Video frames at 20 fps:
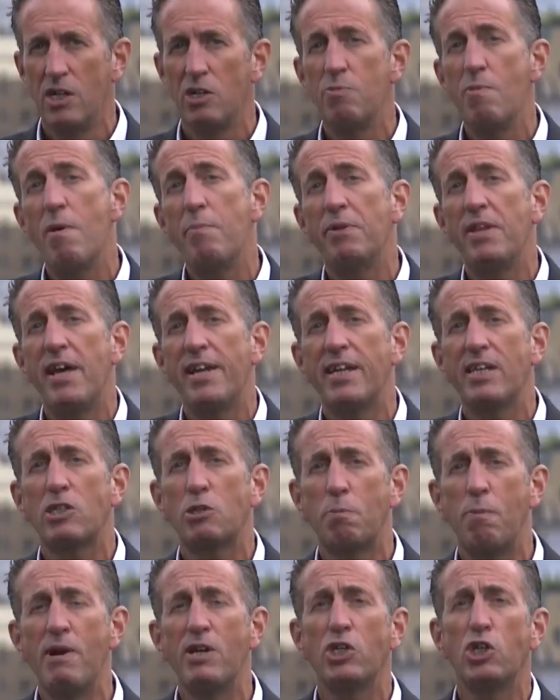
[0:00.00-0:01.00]
Remember that
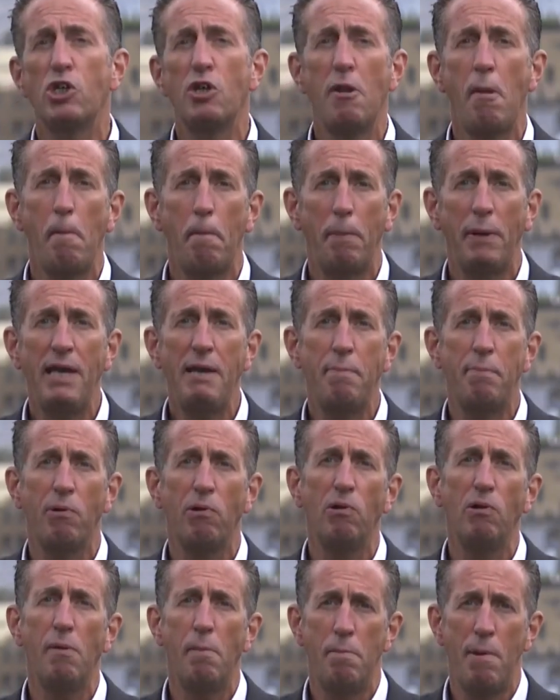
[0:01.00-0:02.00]
expression,
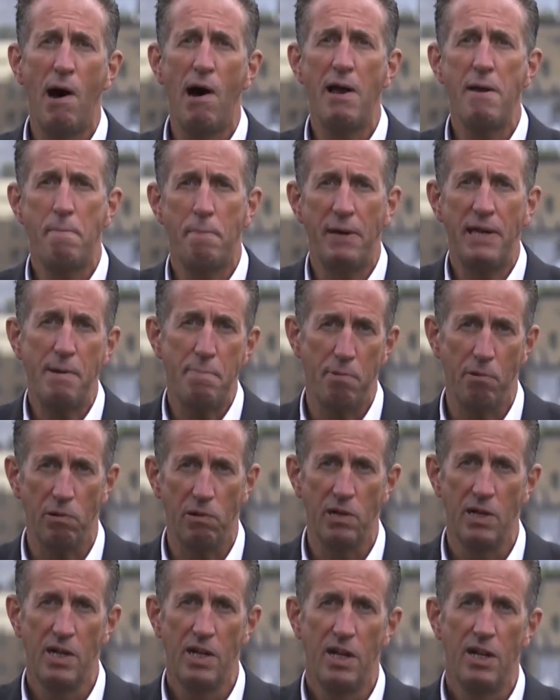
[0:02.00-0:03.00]
people buy
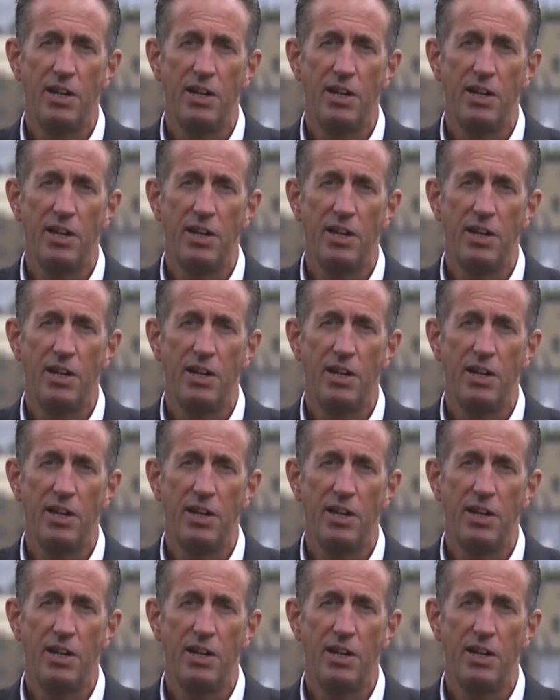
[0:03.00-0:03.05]
people.